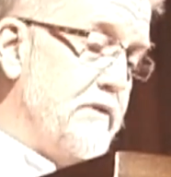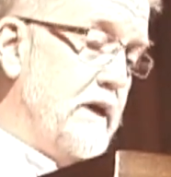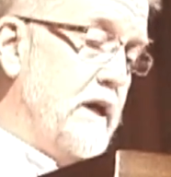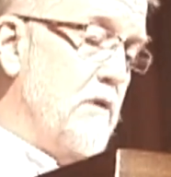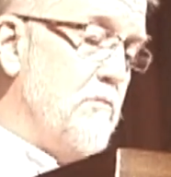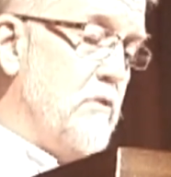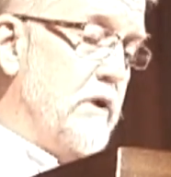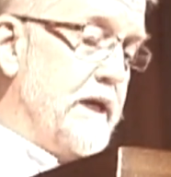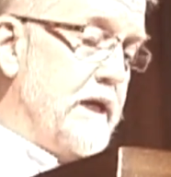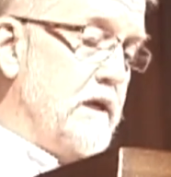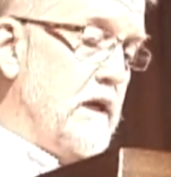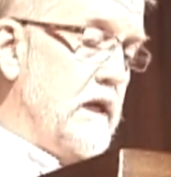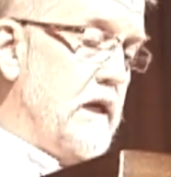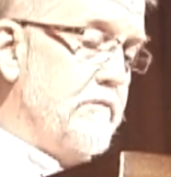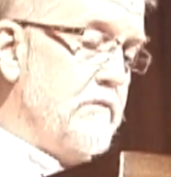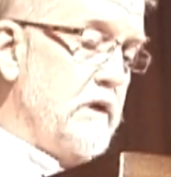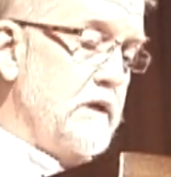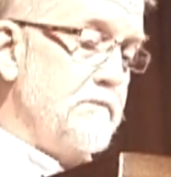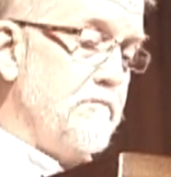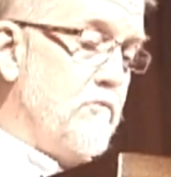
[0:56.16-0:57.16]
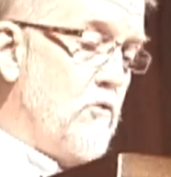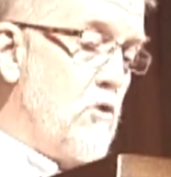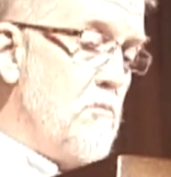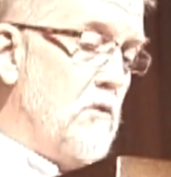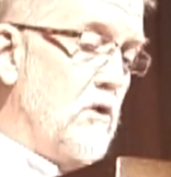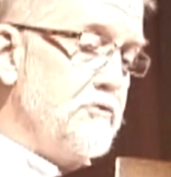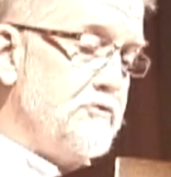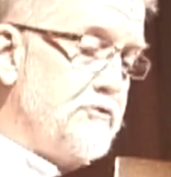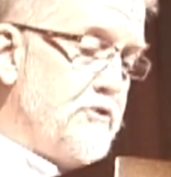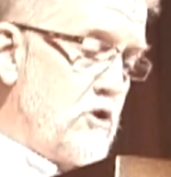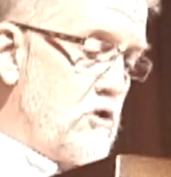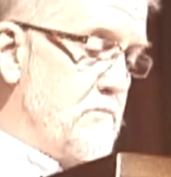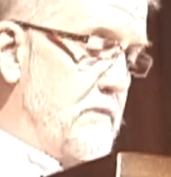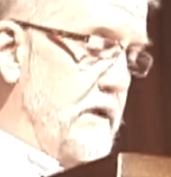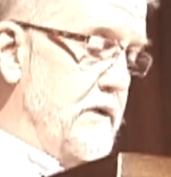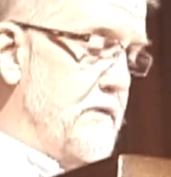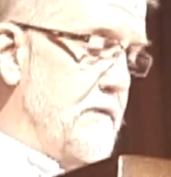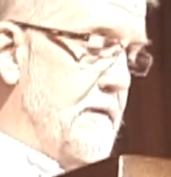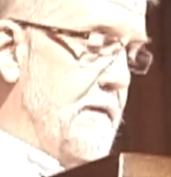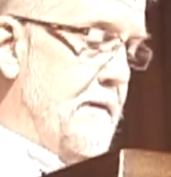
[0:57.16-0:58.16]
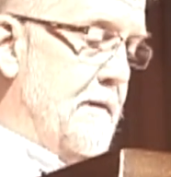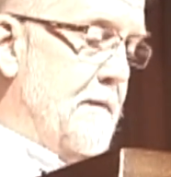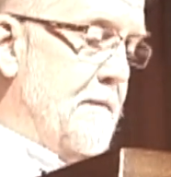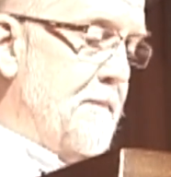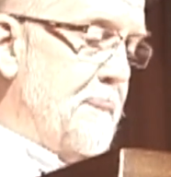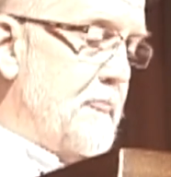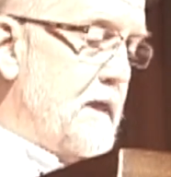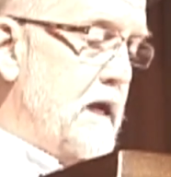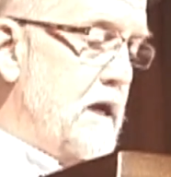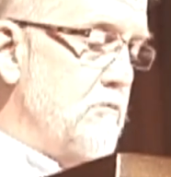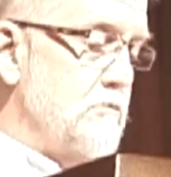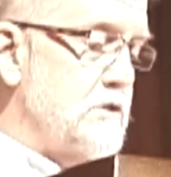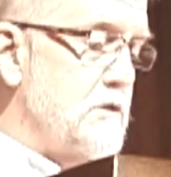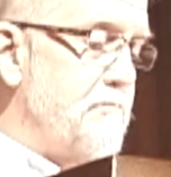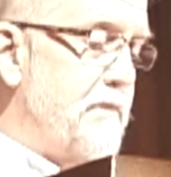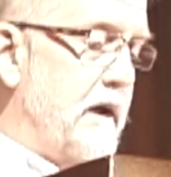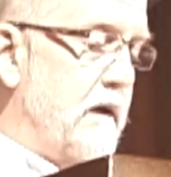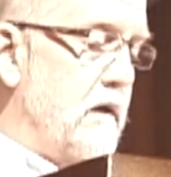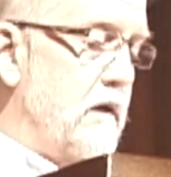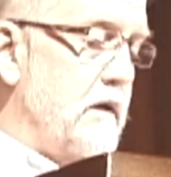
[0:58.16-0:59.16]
with him when he delivered a formal sermon, it was